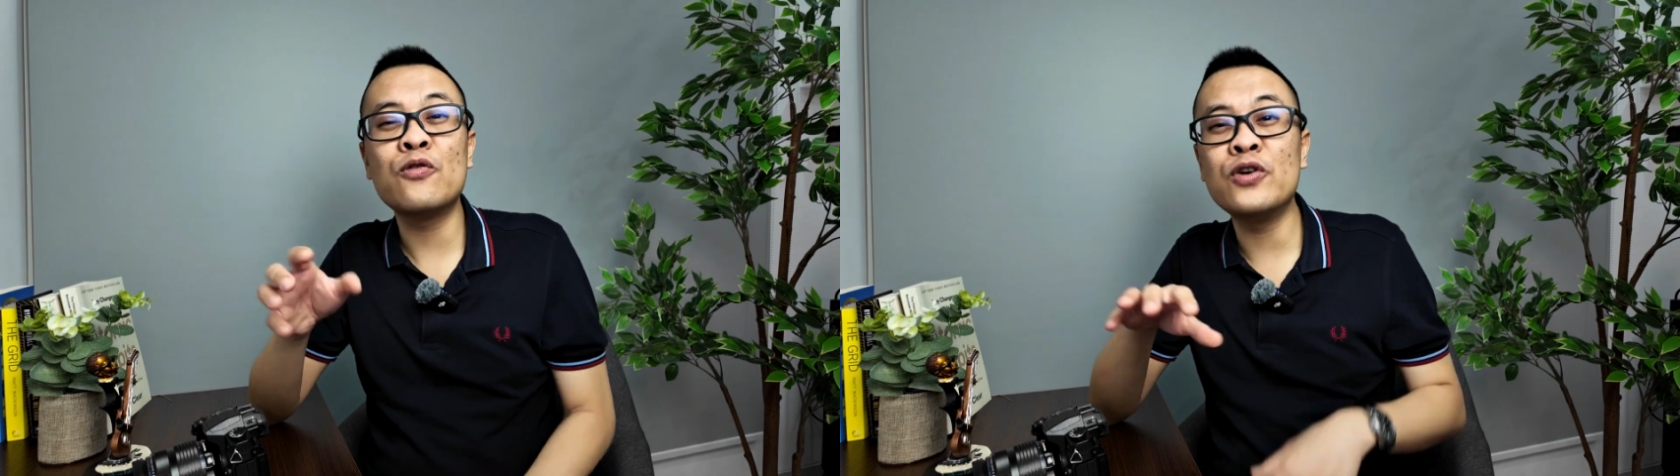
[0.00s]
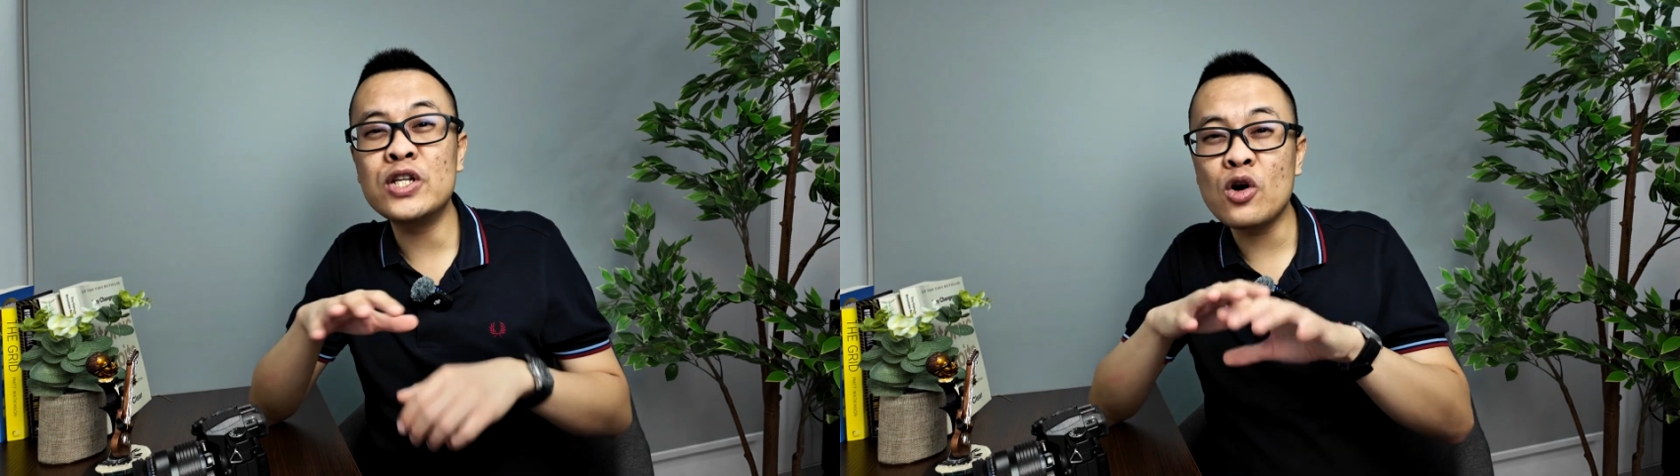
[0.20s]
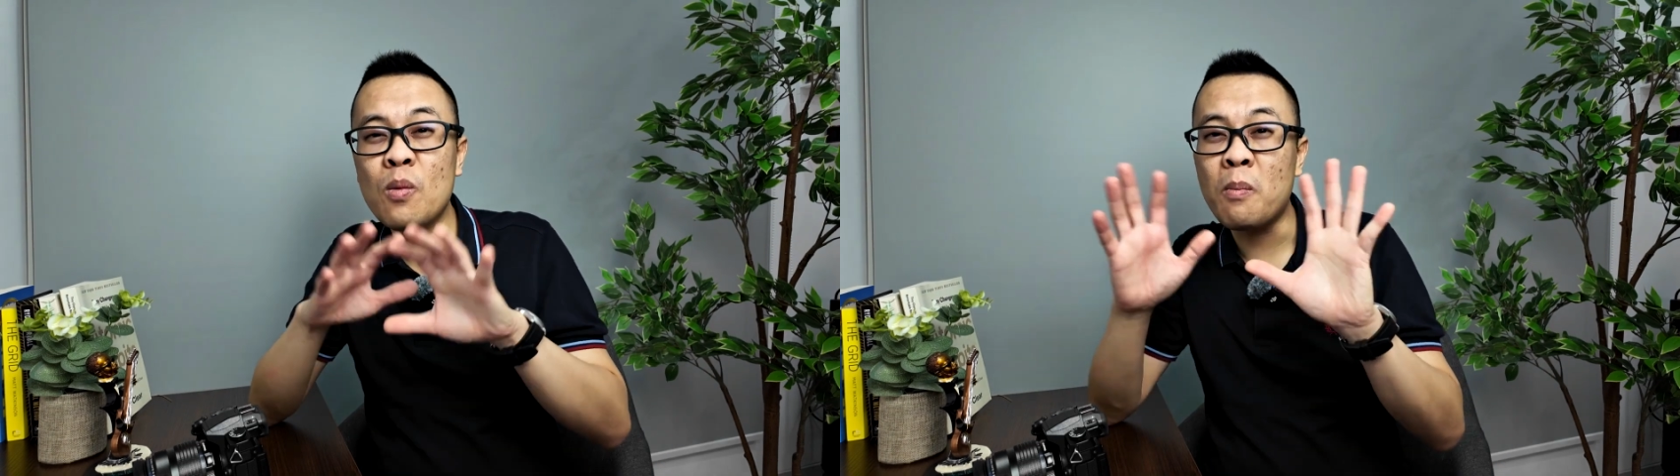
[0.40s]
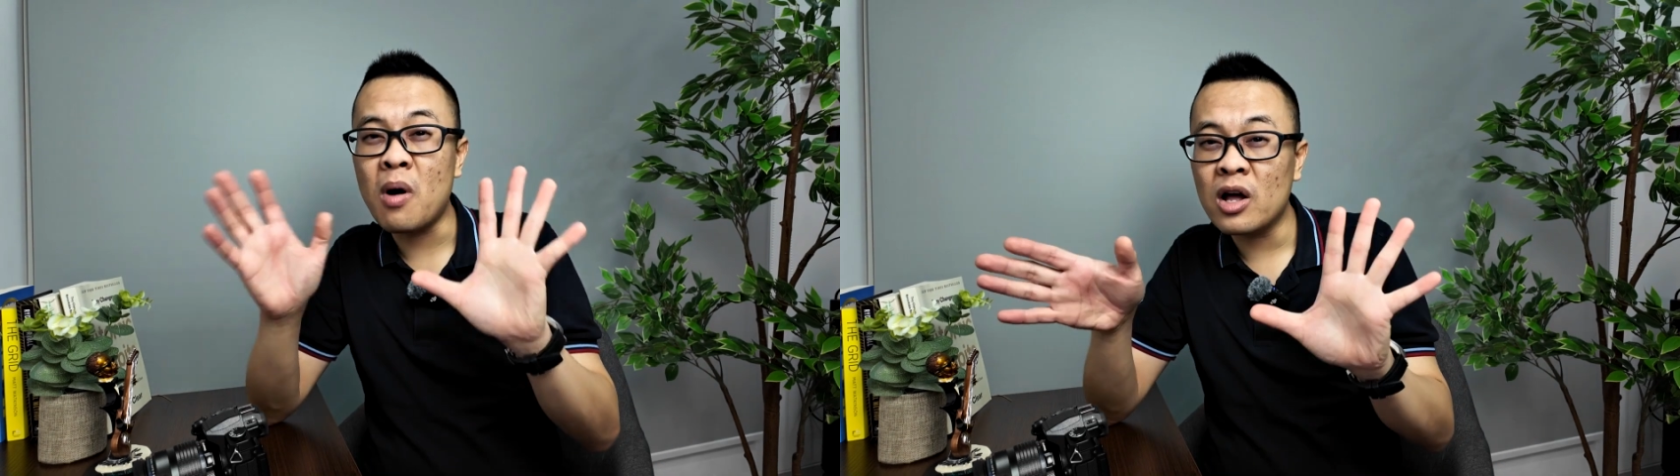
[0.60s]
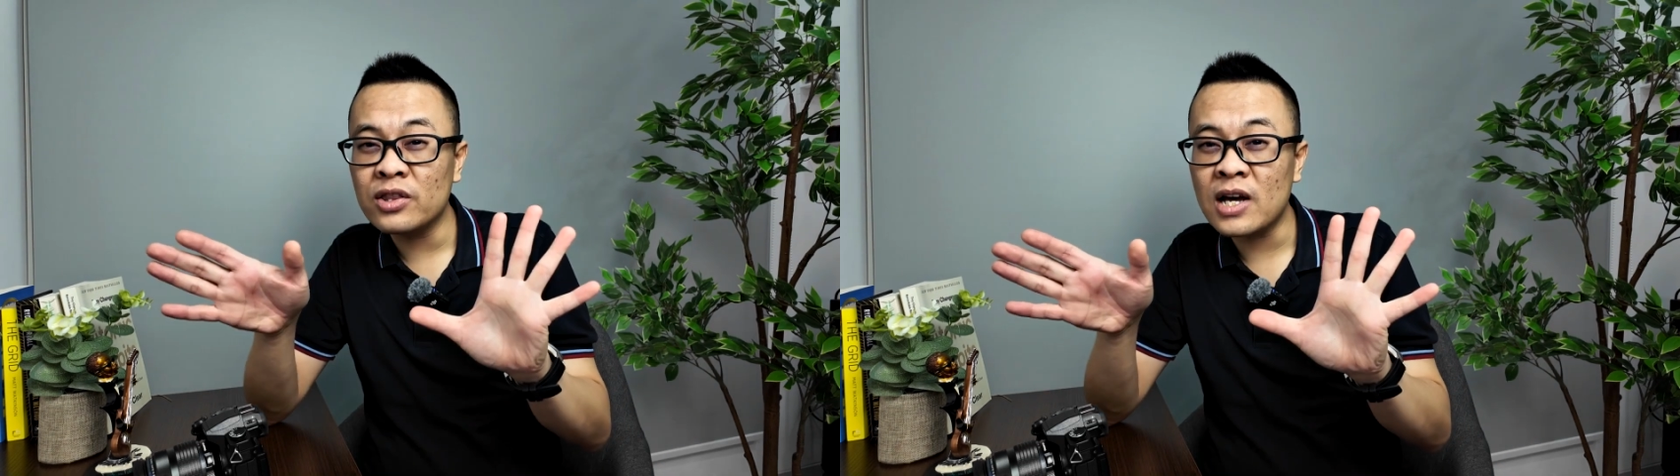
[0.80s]
video
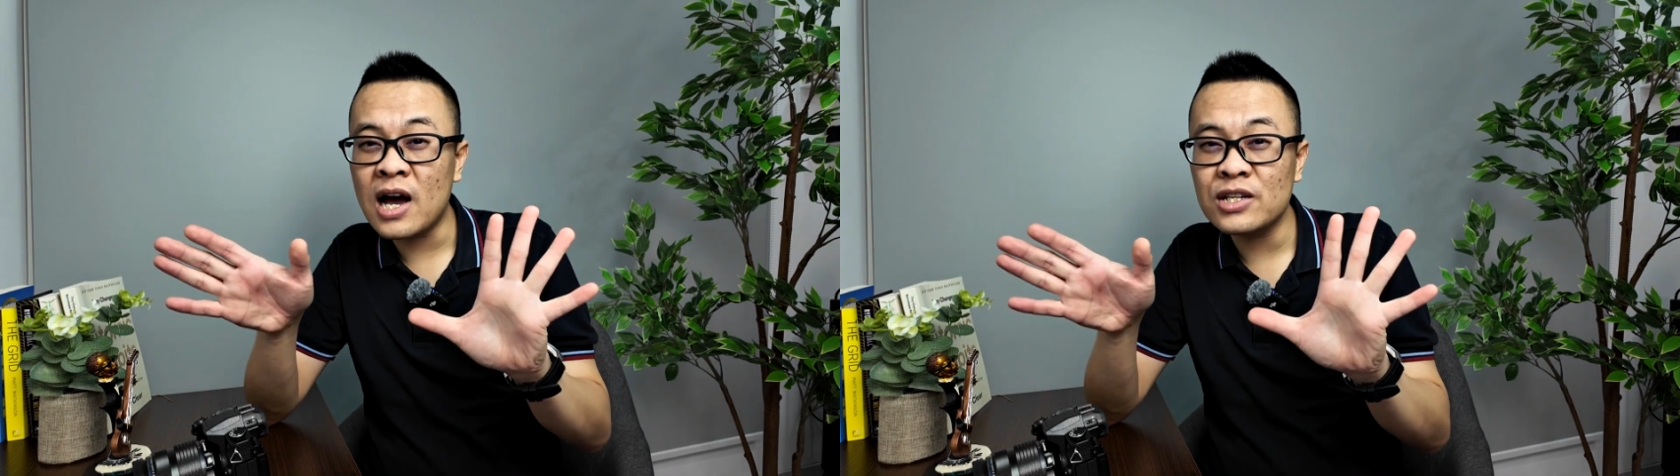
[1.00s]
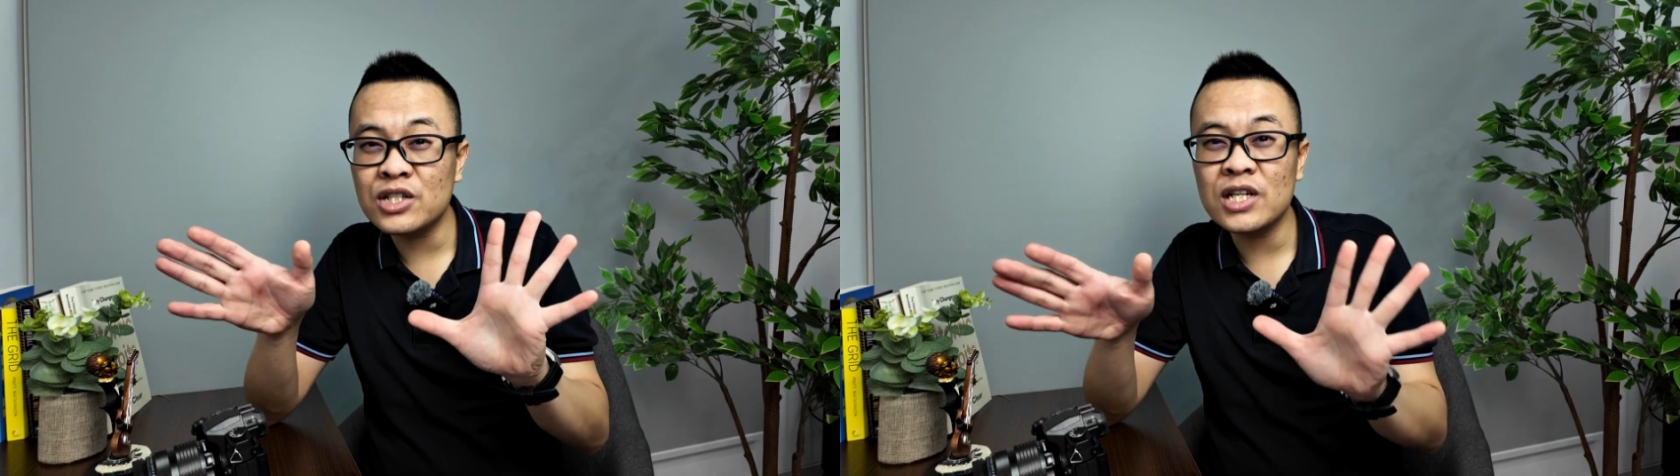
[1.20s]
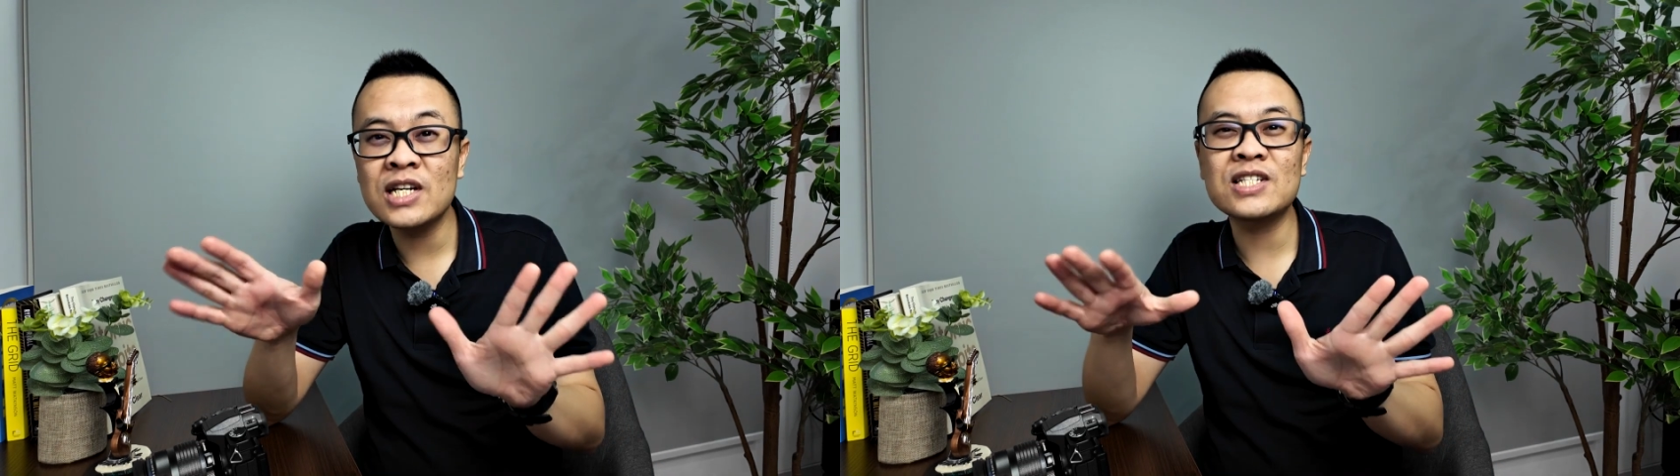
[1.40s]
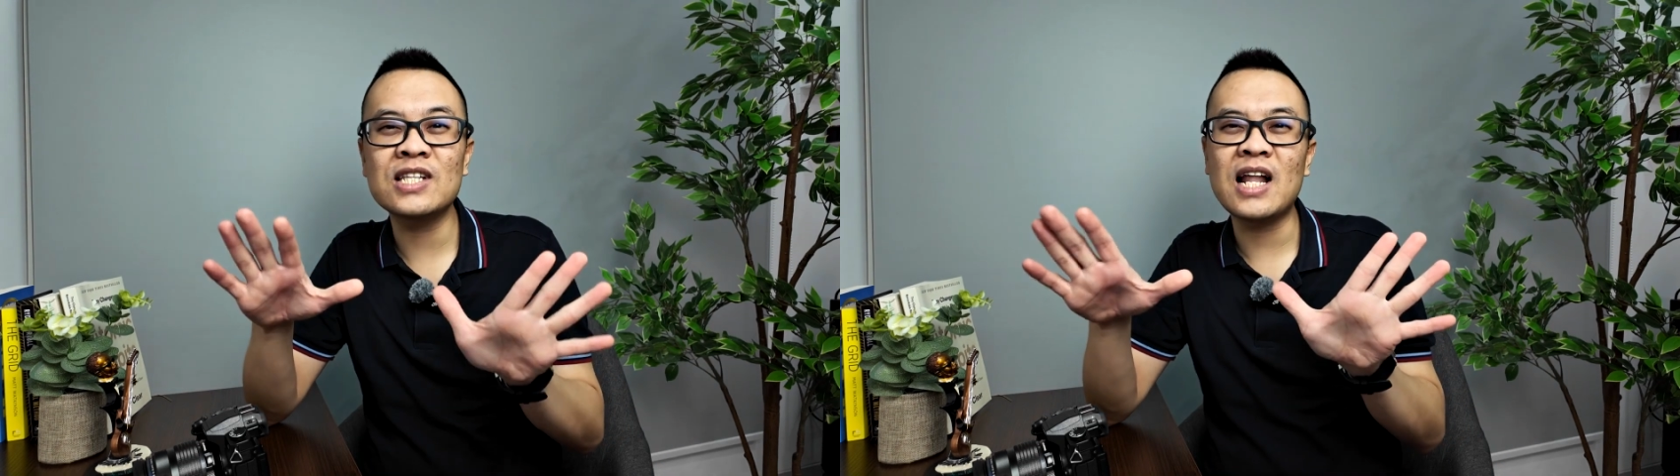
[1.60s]
montage is